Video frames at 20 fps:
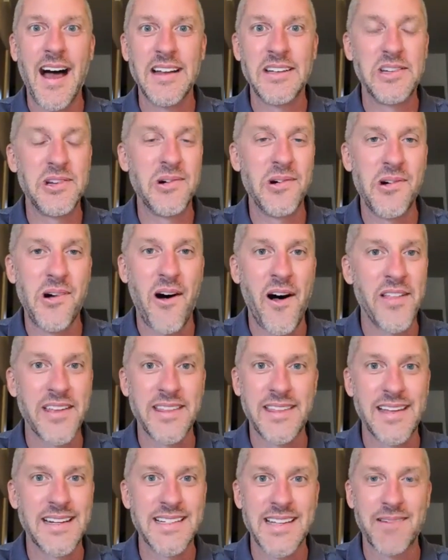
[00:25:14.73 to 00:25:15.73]
do all the
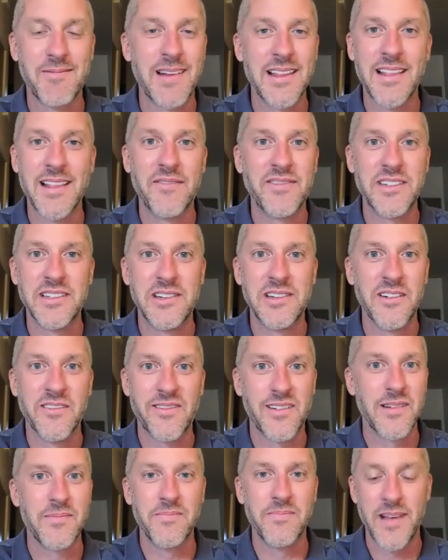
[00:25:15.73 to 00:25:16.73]
things that we love to do,
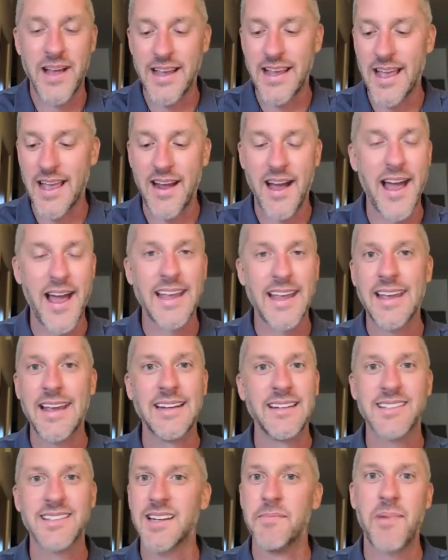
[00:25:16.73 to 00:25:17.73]
from, again,
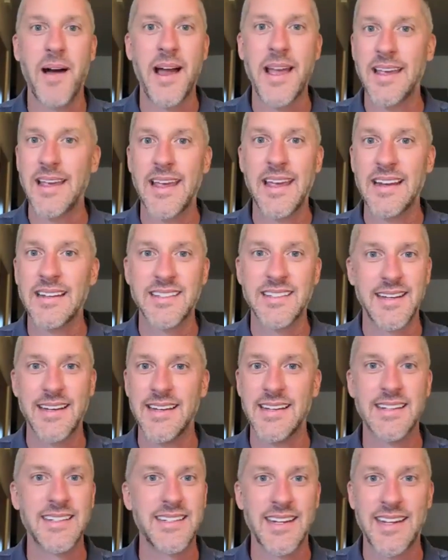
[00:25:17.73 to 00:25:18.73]
hiking to biking
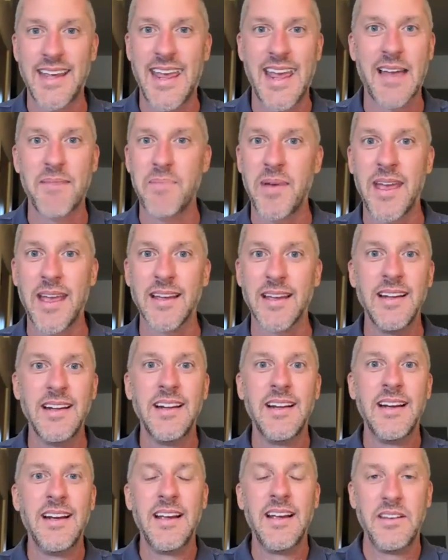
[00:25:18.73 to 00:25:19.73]
to camping,
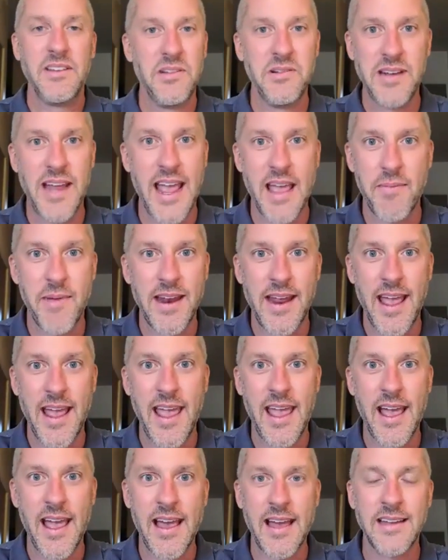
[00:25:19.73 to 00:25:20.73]
you name it.
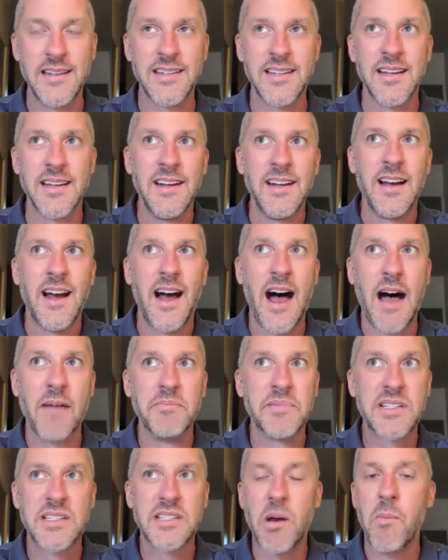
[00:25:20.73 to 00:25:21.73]
And
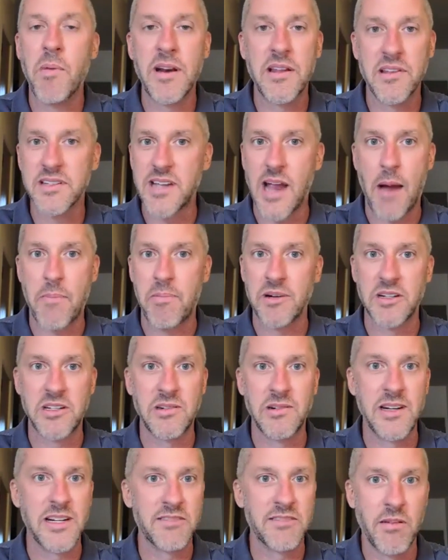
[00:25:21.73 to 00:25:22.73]
so many of those
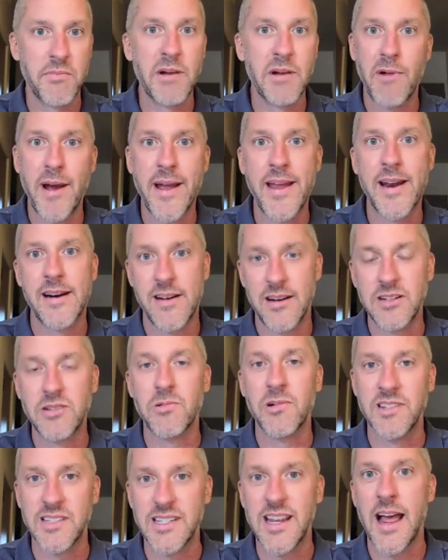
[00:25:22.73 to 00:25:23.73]
opportunities will be right at our
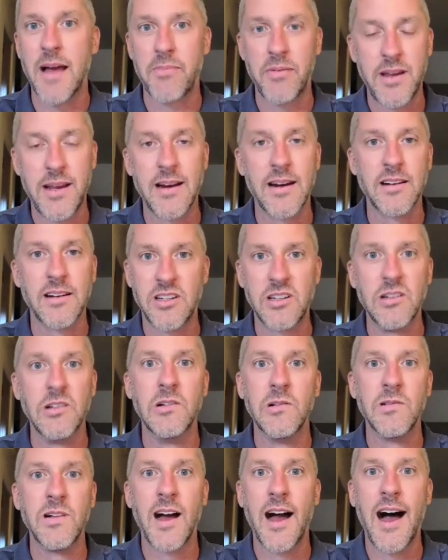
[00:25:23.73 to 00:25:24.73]
doorstep here
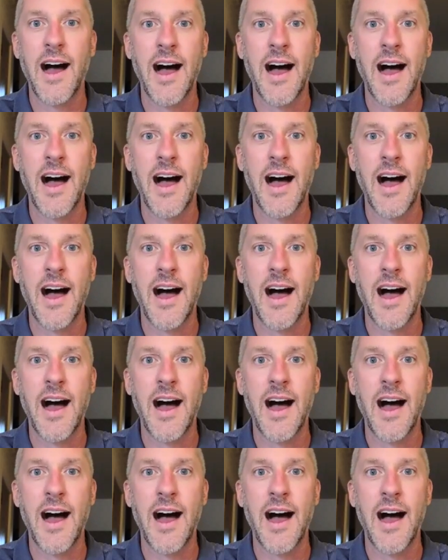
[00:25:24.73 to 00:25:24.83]
too.